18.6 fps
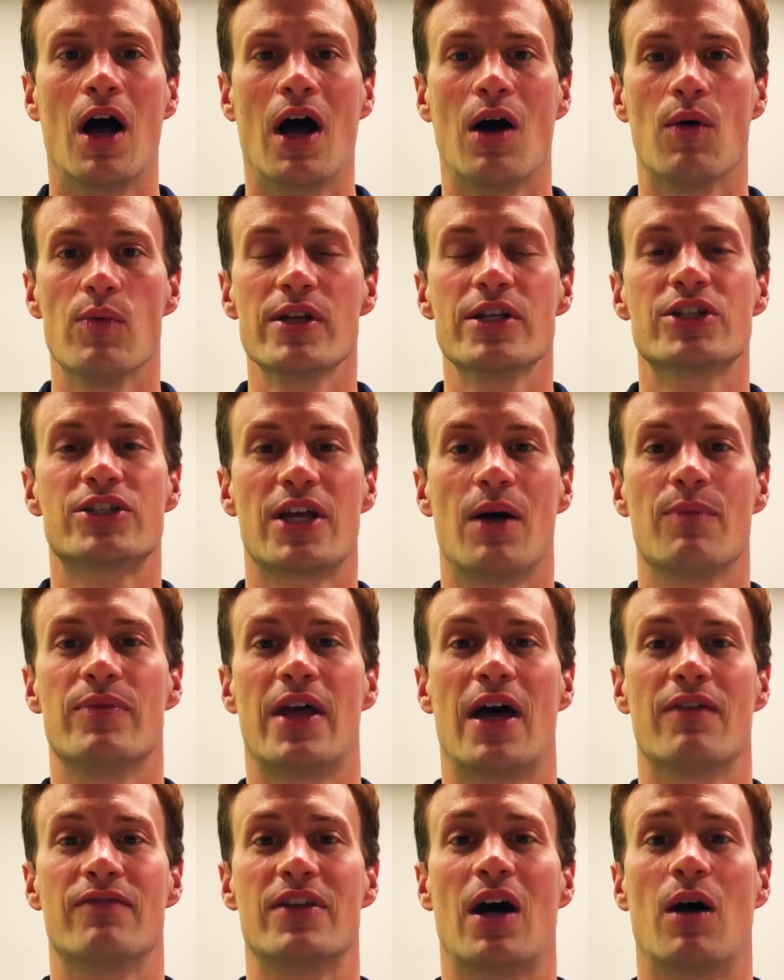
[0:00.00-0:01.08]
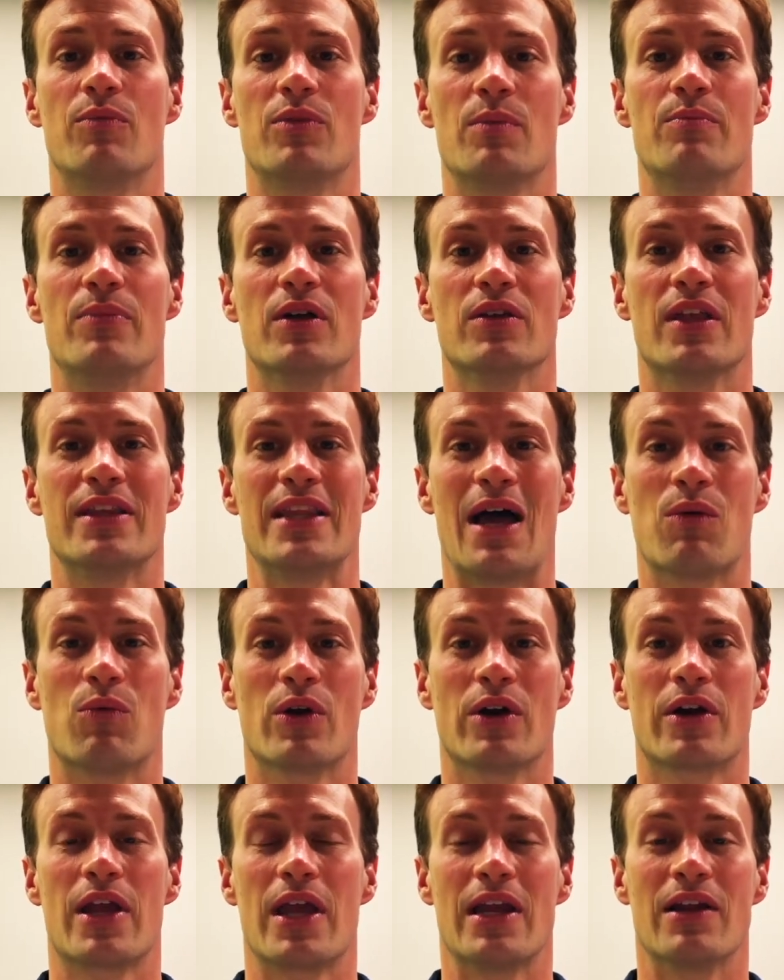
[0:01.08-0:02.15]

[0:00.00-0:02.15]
Um, we just help have to help them build a network